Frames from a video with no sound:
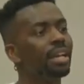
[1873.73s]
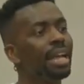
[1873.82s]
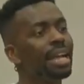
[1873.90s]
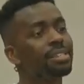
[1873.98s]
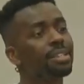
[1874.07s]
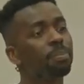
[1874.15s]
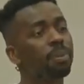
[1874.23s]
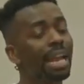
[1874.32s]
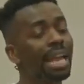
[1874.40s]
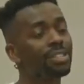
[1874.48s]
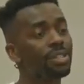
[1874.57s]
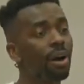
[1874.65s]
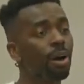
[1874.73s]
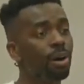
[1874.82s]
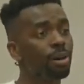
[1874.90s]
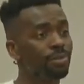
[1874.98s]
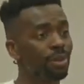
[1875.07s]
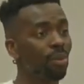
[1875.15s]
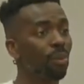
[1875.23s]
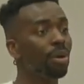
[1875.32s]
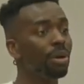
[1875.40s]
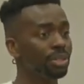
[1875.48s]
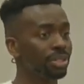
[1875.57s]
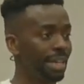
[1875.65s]
It's a place of
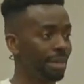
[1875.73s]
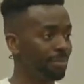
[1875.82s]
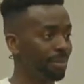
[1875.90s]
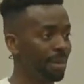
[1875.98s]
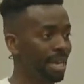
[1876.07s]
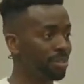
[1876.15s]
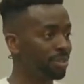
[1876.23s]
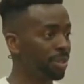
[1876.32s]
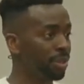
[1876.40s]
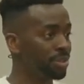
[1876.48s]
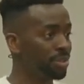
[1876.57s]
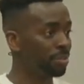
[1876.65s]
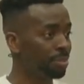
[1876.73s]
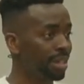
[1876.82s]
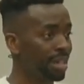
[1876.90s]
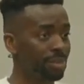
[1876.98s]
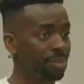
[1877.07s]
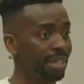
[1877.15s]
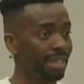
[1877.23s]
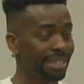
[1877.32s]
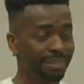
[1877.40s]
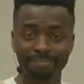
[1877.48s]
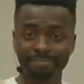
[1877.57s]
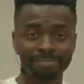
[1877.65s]
worship, Pastor Joe's sermon last
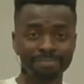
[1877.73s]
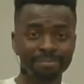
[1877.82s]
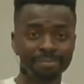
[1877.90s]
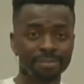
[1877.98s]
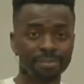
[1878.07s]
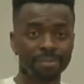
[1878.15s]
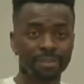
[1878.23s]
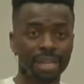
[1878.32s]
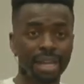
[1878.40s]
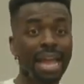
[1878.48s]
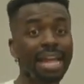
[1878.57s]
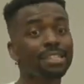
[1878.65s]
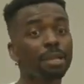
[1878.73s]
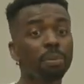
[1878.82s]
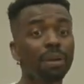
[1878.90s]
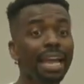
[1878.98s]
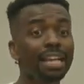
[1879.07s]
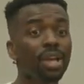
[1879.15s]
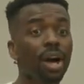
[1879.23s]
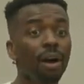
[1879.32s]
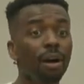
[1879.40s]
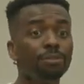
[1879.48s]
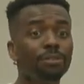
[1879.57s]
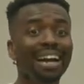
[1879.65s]
week. It's a place
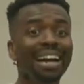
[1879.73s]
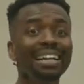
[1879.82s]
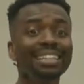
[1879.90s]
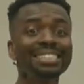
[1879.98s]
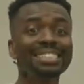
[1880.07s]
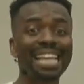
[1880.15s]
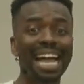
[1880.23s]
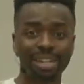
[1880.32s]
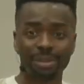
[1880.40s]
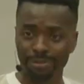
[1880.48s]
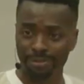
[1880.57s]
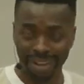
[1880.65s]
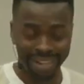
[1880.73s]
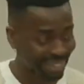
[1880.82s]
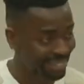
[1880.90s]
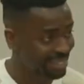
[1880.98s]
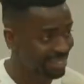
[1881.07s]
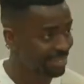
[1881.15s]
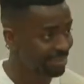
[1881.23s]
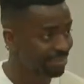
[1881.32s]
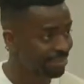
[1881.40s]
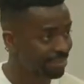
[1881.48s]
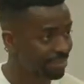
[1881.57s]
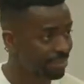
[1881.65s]
of sacrifice.
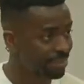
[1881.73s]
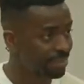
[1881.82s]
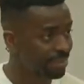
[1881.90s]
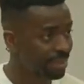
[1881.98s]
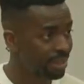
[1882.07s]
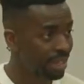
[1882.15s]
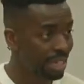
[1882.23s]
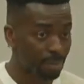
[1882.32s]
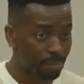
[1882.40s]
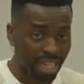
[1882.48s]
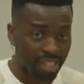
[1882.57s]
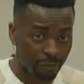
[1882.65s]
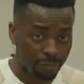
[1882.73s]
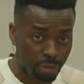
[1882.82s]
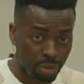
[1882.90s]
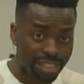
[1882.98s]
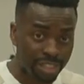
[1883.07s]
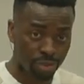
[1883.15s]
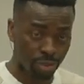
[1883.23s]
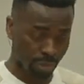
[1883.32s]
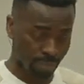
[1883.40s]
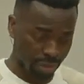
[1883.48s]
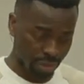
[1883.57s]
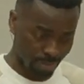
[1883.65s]
It's a place of
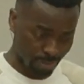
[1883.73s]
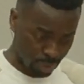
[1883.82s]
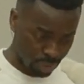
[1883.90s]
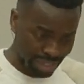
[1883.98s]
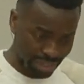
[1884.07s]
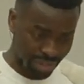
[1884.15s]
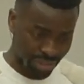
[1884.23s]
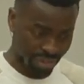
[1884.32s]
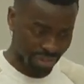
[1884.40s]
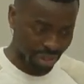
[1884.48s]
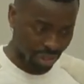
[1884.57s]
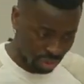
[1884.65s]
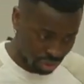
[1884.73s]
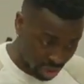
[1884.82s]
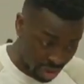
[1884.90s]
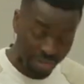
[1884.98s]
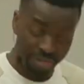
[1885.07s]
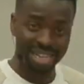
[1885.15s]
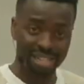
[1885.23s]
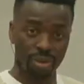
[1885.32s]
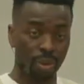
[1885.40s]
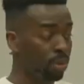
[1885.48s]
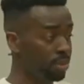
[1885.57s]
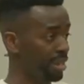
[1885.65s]
priesthood, because priests service
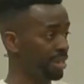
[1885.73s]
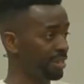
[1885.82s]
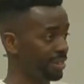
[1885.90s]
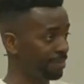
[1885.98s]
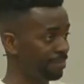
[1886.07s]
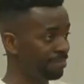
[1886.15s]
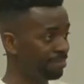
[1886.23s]
altars.